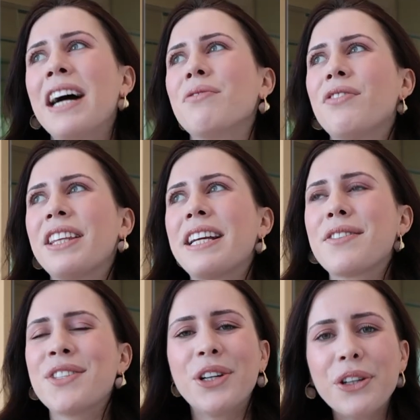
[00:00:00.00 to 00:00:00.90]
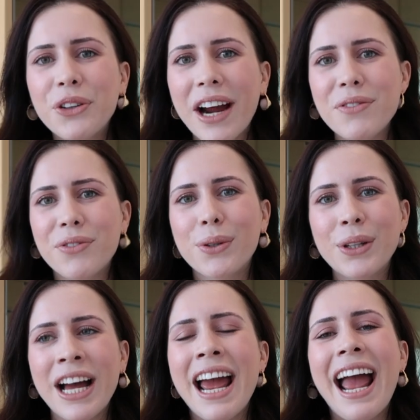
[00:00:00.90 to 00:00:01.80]
I'm feeling so
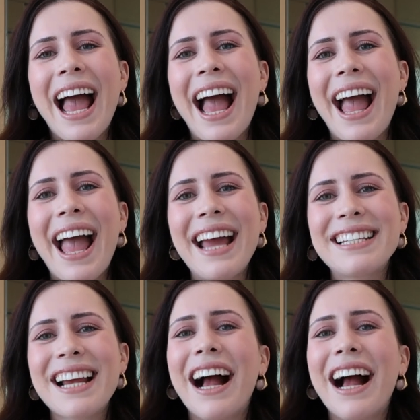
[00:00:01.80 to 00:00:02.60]
grateful, and